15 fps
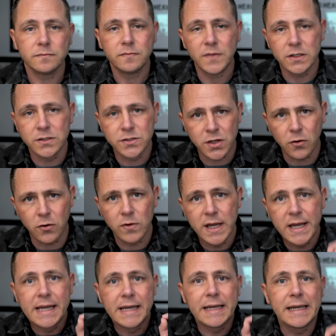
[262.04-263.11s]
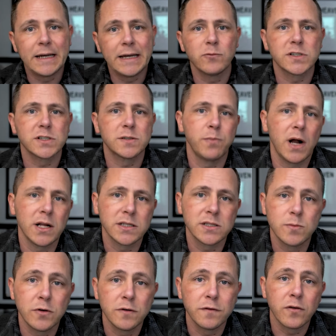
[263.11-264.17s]
So get
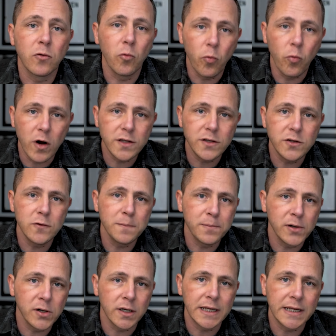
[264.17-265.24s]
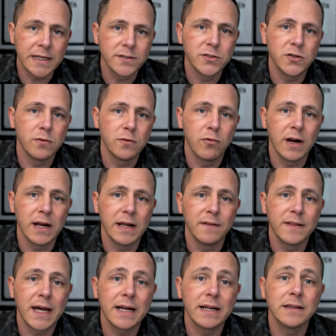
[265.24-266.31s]
responsible for what you put into your brain.
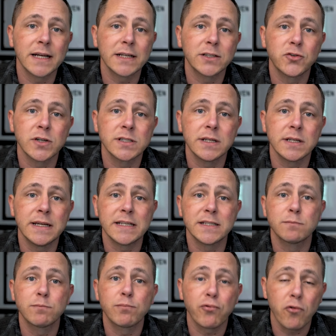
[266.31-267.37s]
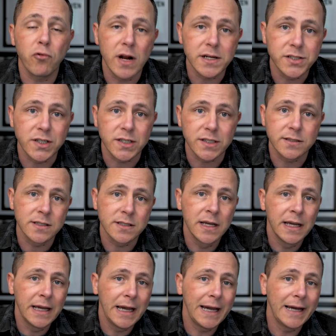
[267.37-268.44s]
That electricity is precious,
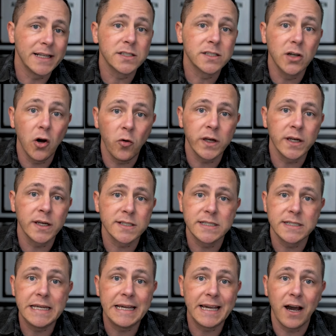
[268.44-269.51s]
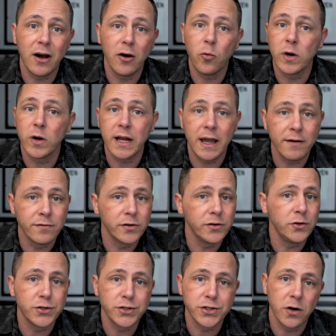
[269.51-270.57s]
and it's going to seek out whatever you
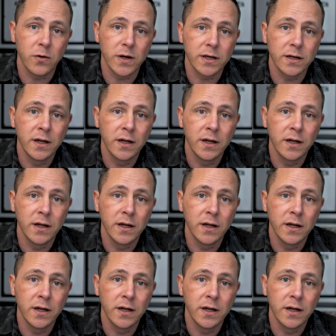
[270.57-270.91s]
show it.